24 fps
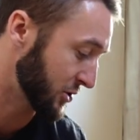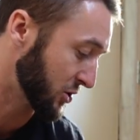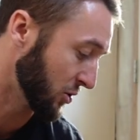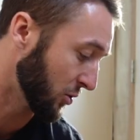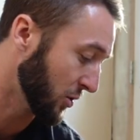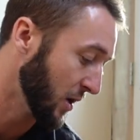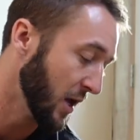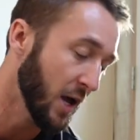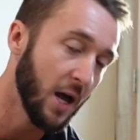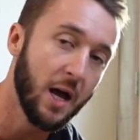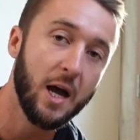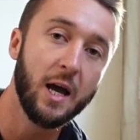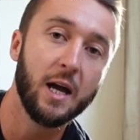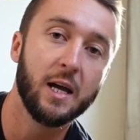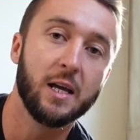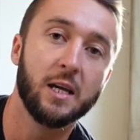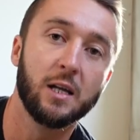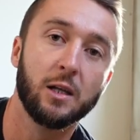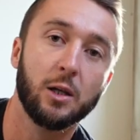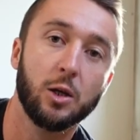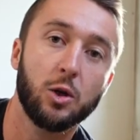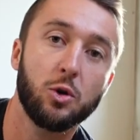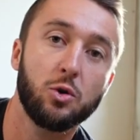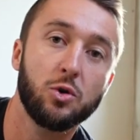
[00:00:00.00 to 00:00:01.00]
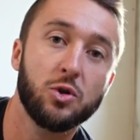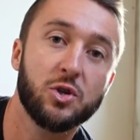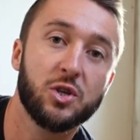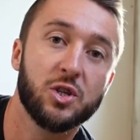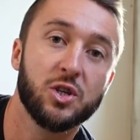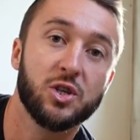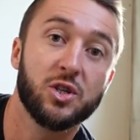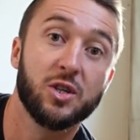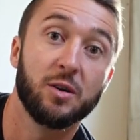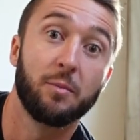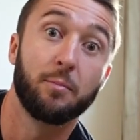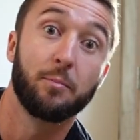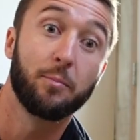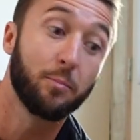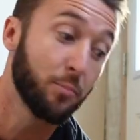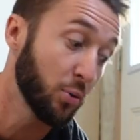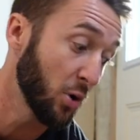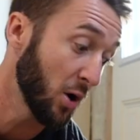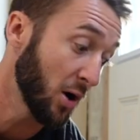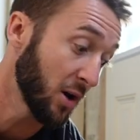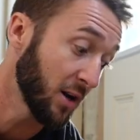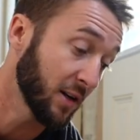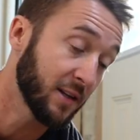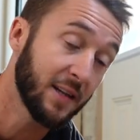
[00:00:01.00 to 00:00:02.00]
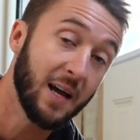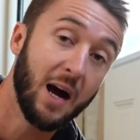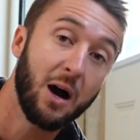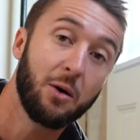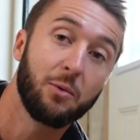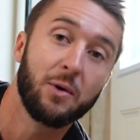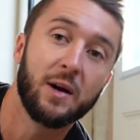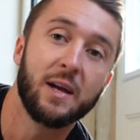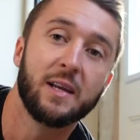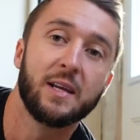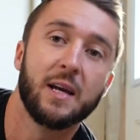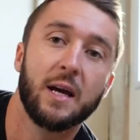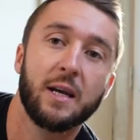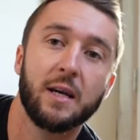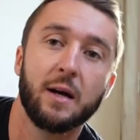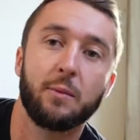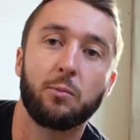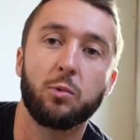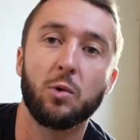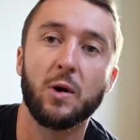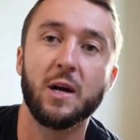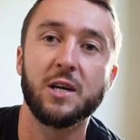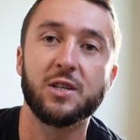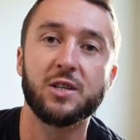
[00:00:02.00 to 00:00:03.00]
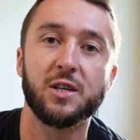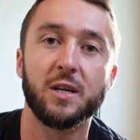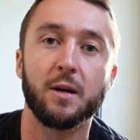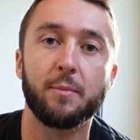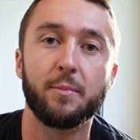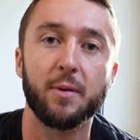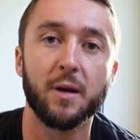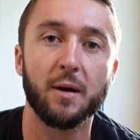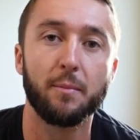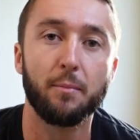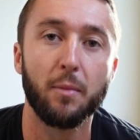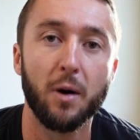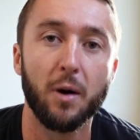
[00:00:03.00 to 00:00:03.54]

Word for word: So you lose some product that way and you end up wasting a bit of